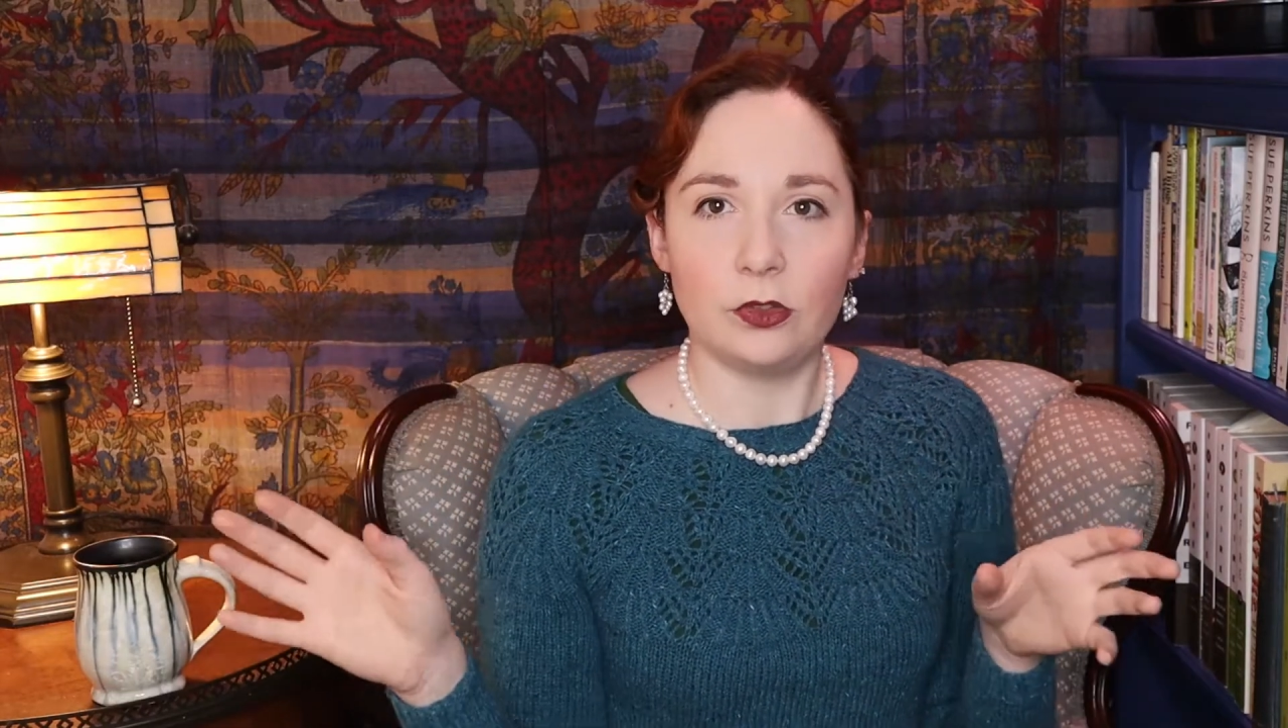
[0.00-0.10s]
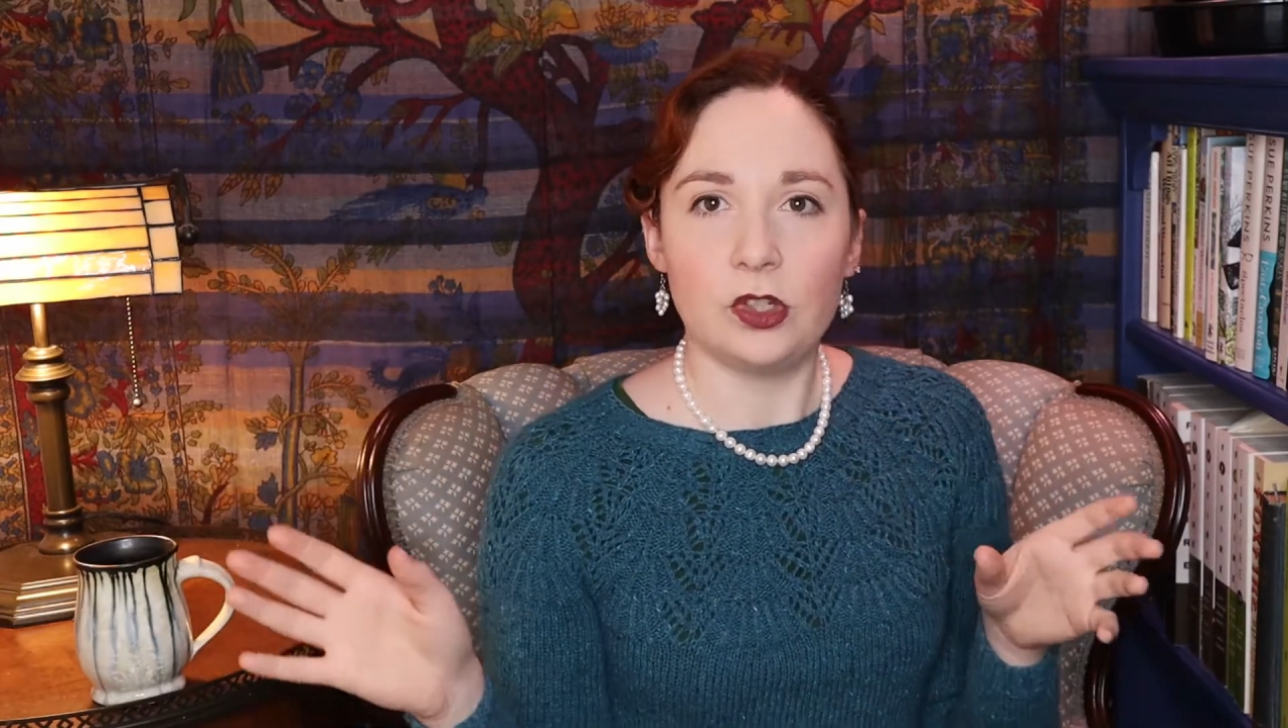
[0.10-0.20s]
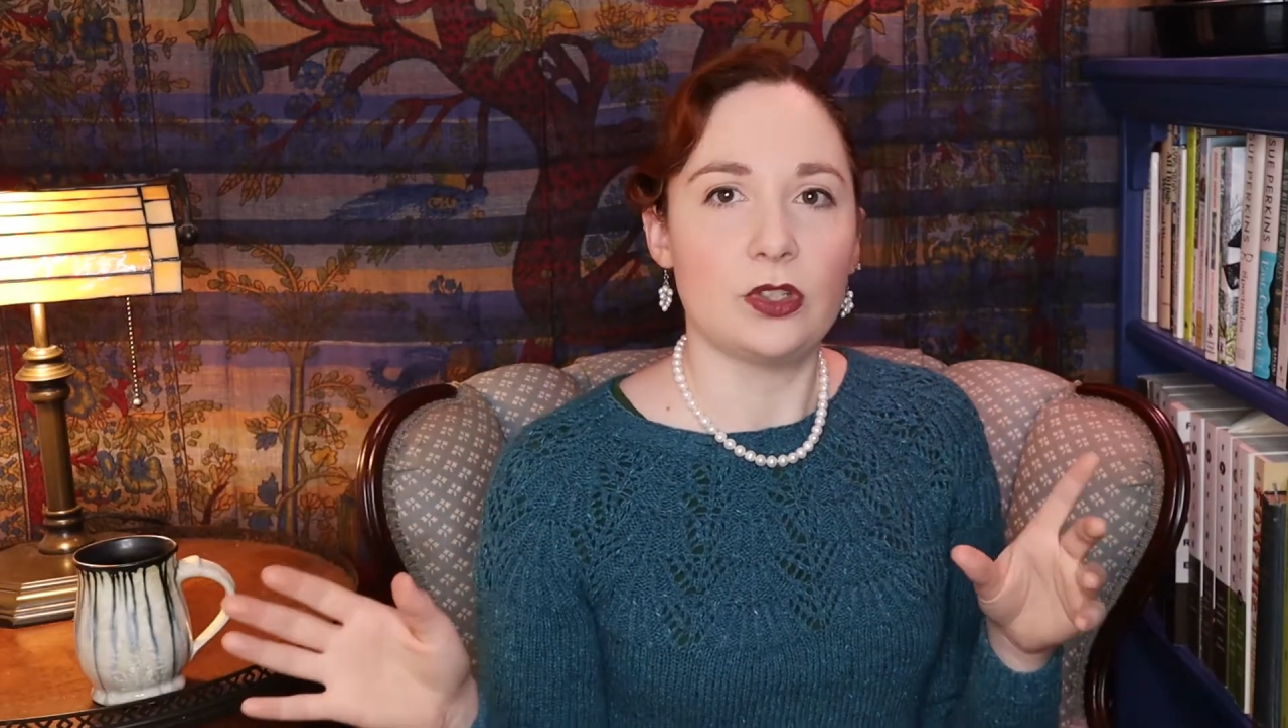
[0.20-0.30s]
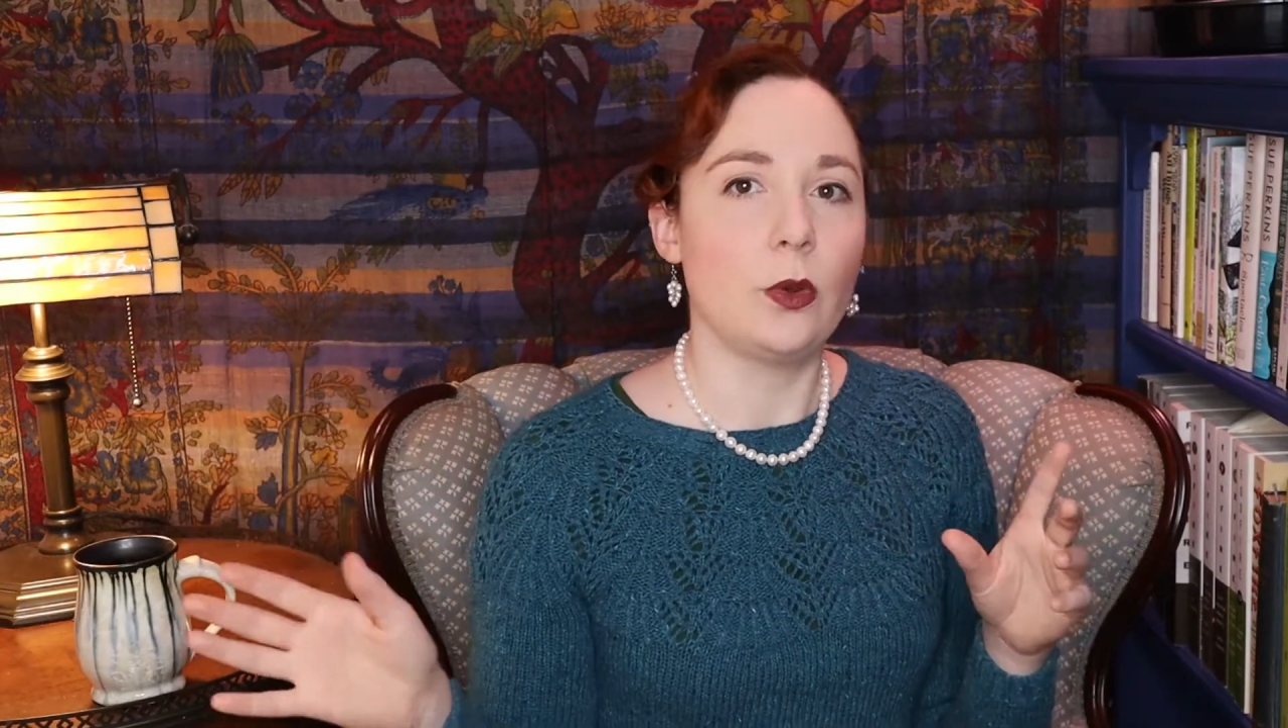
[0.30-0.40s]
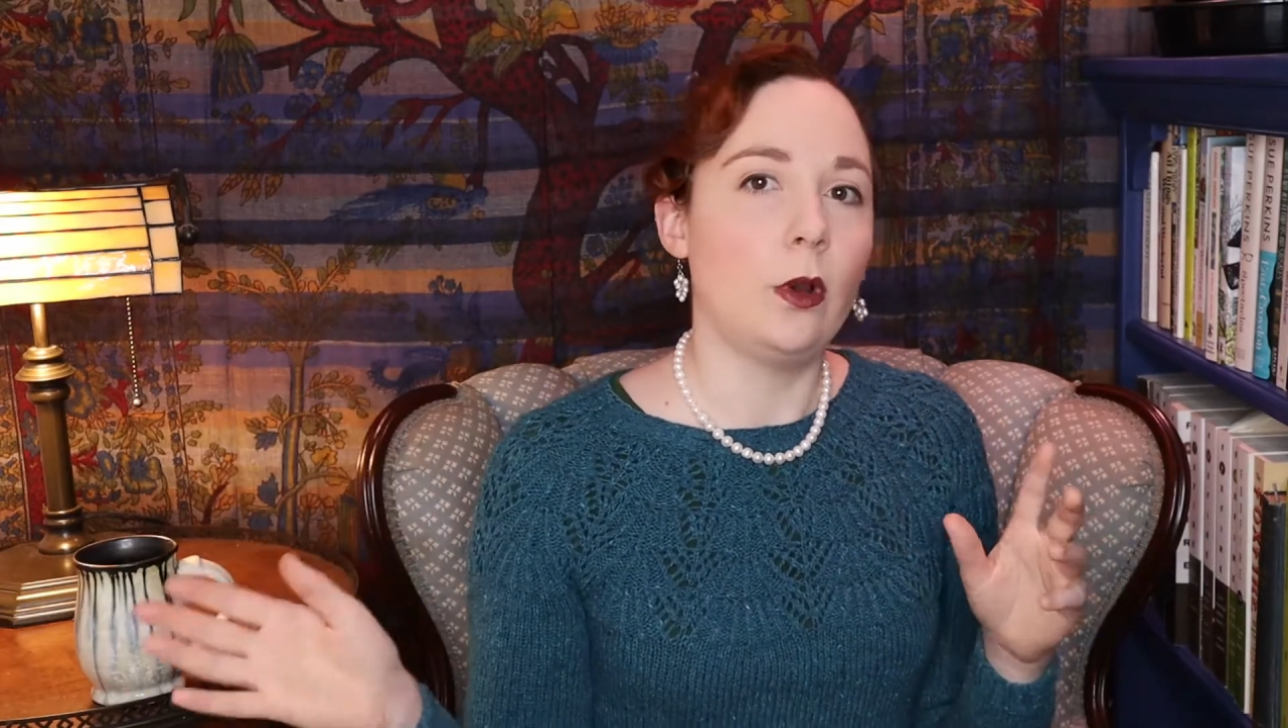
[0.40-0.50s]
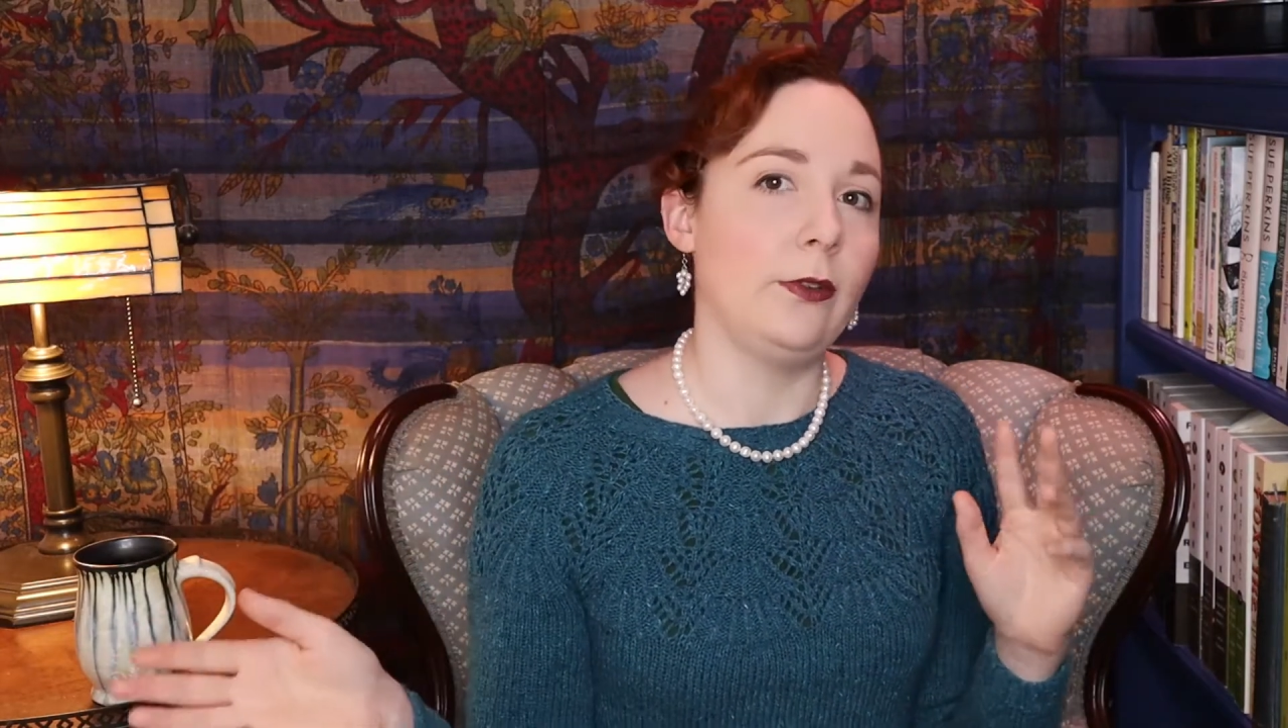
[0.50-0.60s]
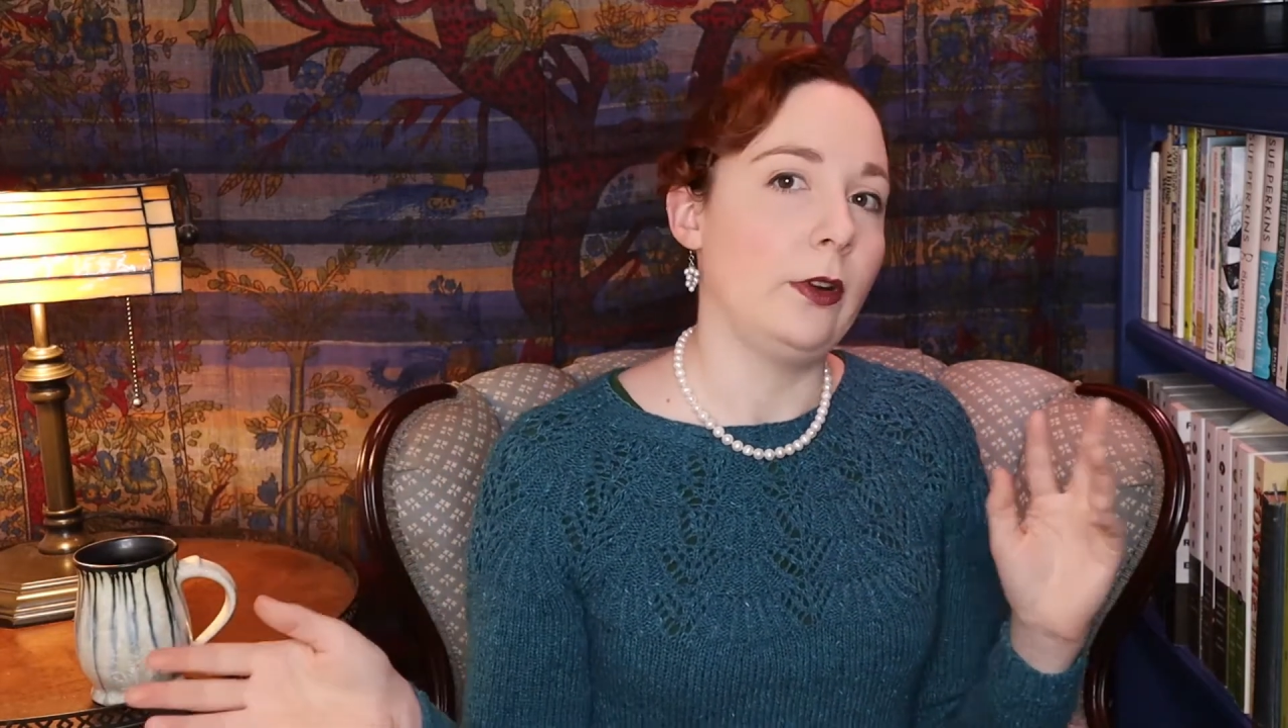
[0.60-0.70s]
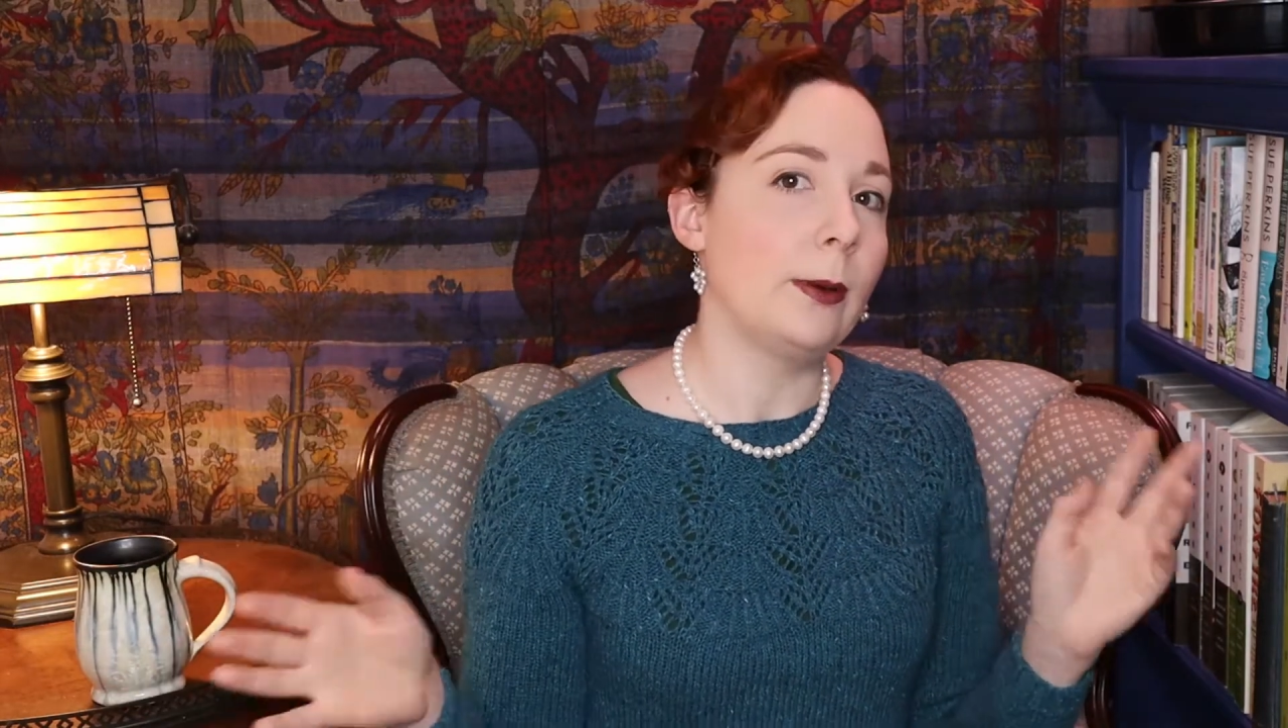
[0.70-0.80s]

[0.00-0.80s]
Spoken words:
just go over